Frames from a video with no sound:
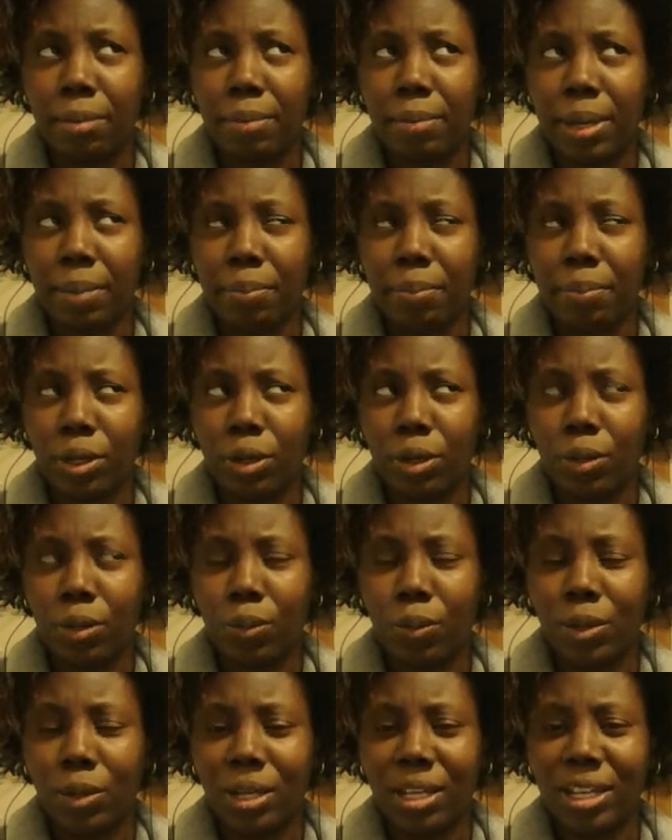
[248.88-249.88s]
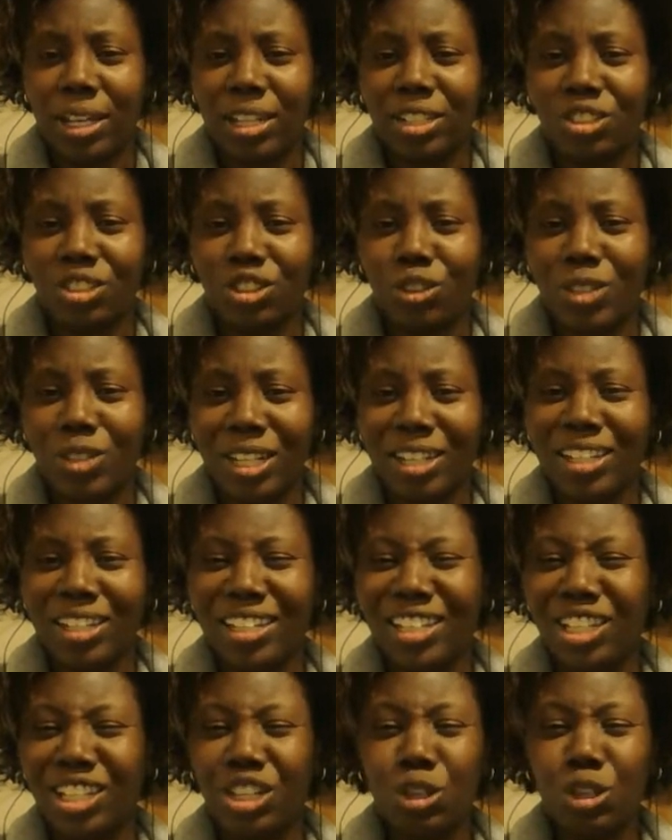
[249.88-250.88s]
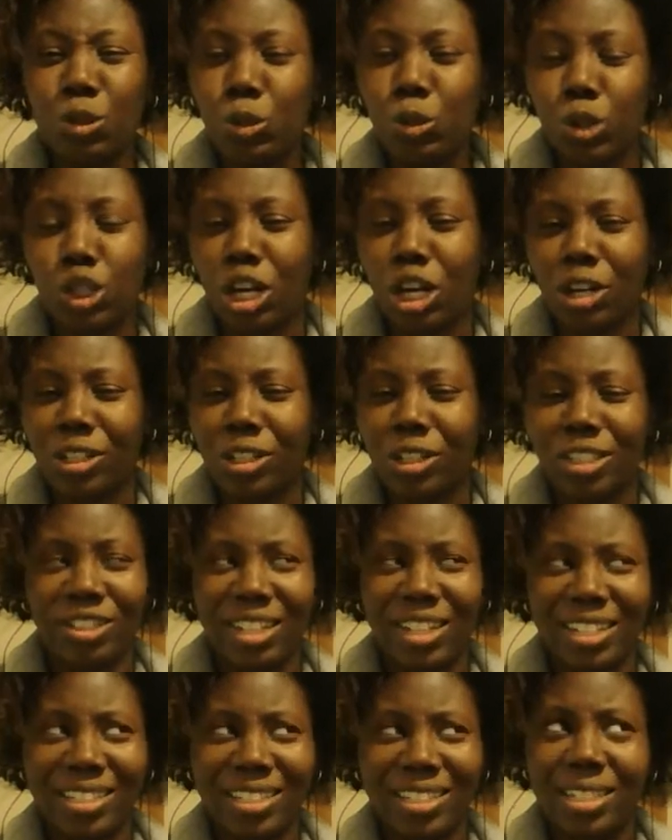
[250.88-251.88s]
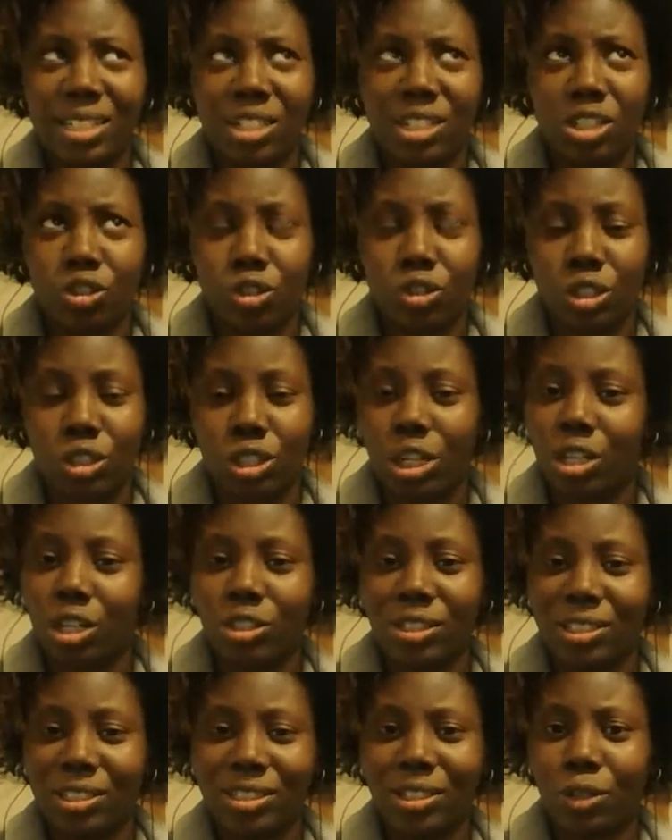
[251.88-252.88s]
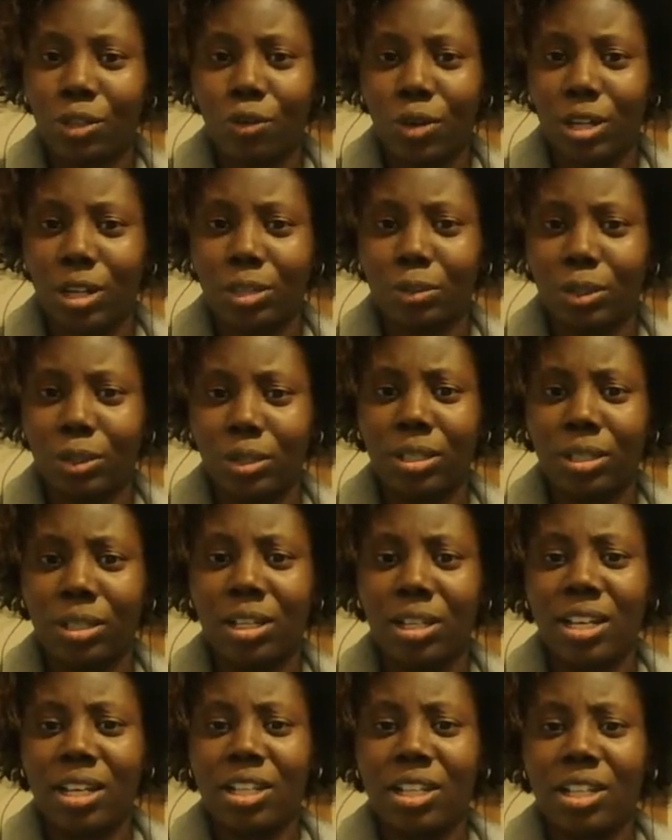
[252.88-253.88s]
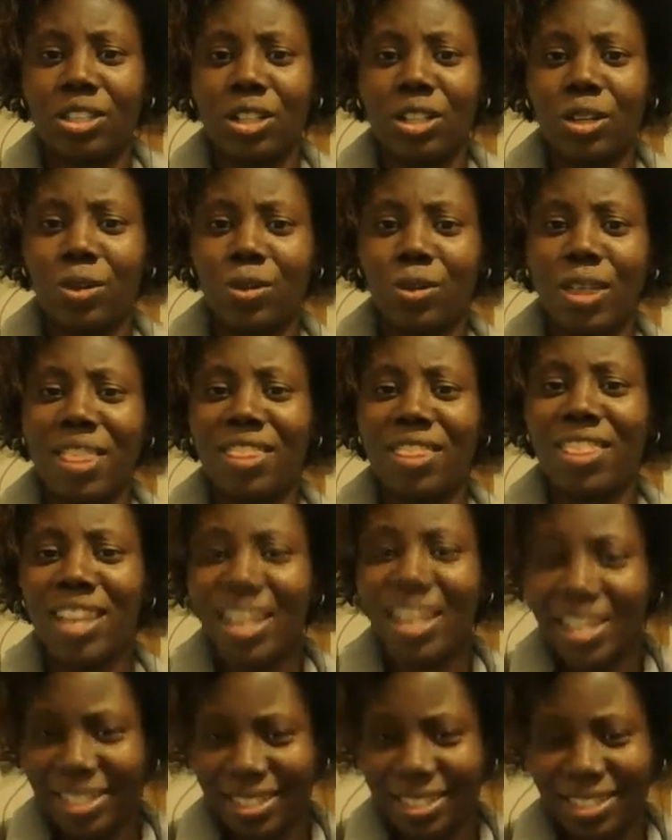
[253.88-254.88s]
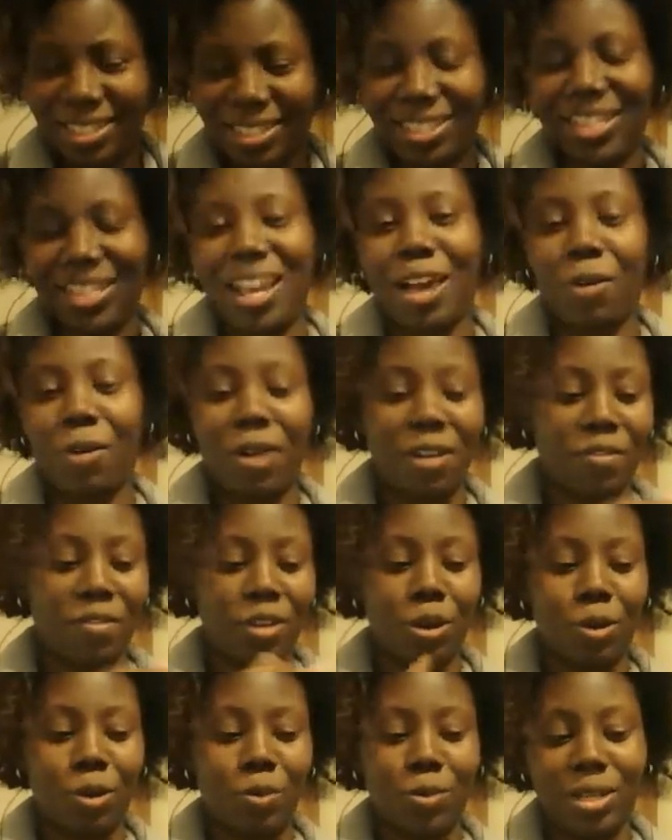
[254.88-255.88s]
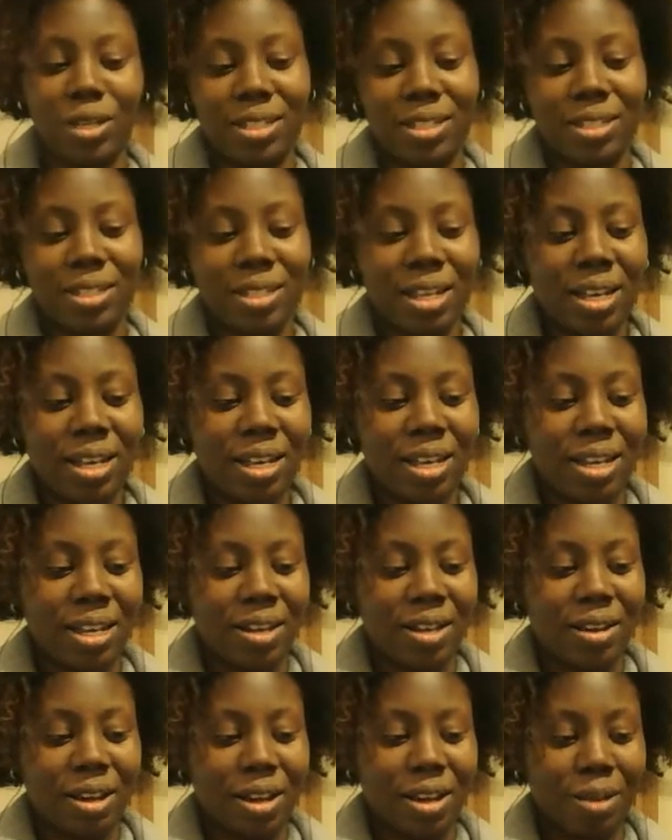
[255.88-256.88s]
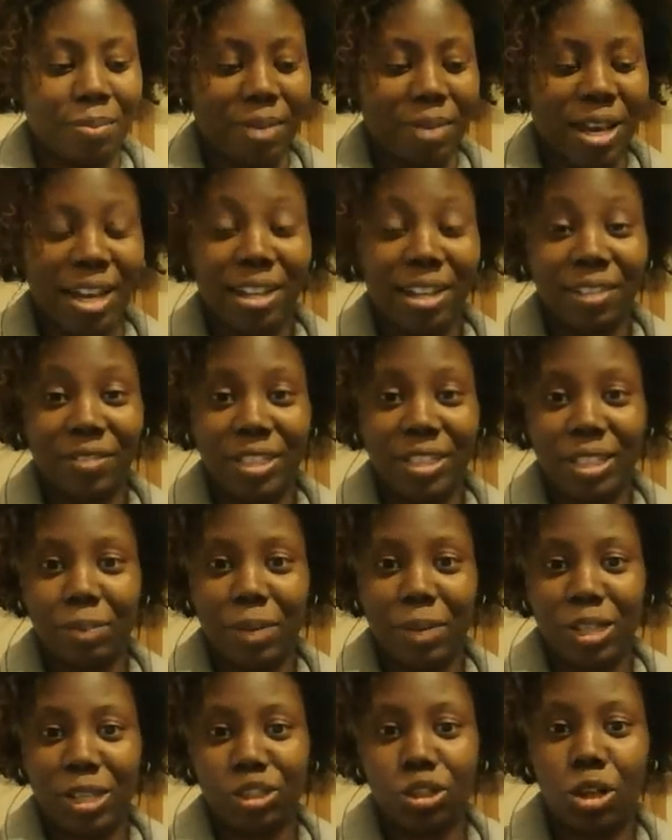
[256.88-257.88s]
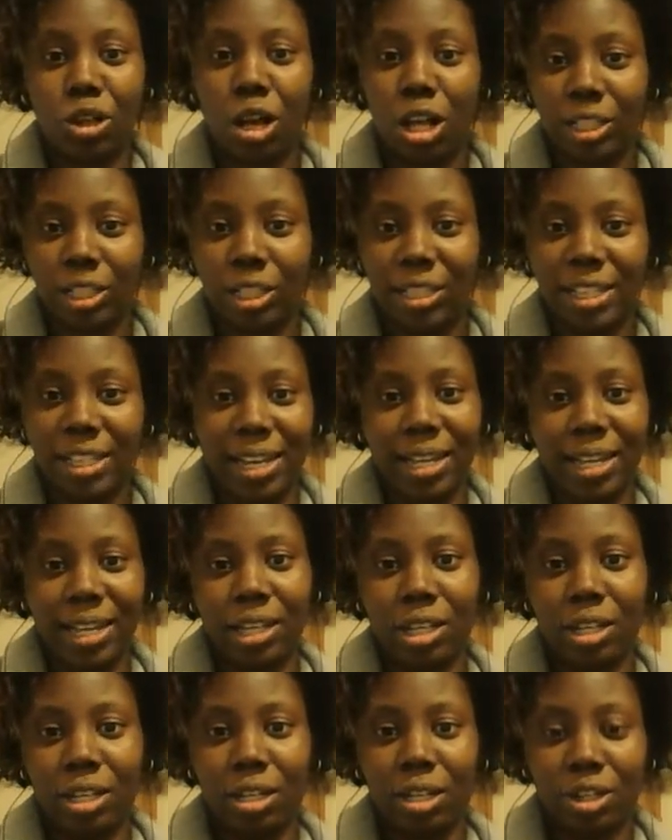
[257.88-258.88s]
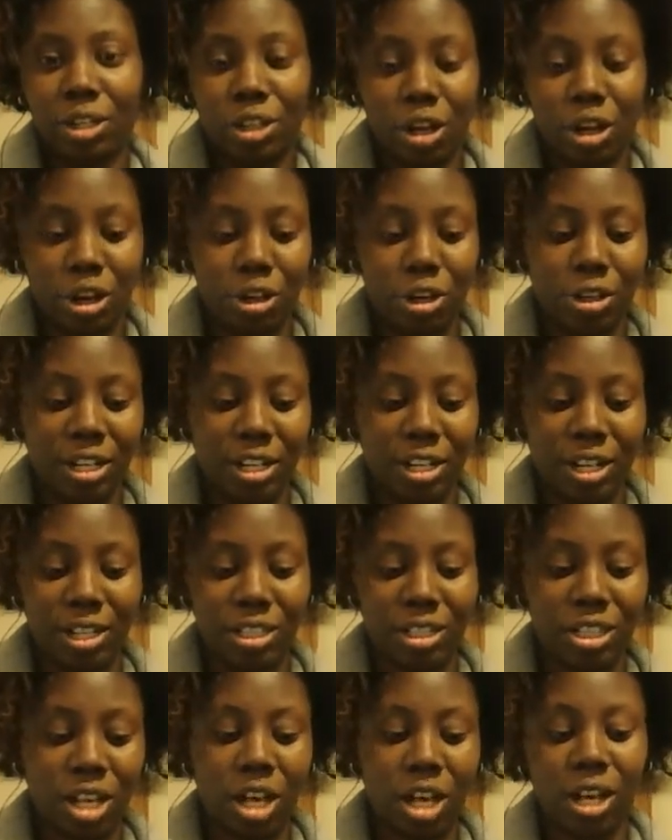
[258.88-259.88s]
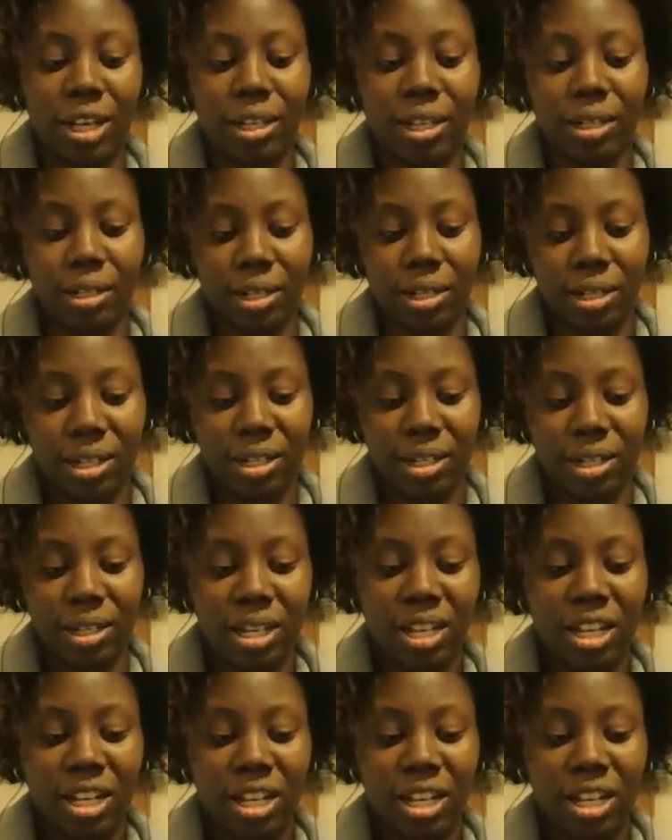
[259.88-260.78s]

bamboo, and you get a huge yardage, like 600 yards. It's incredible. So this, however, was kind of a special holiday yarn, and I saw it, and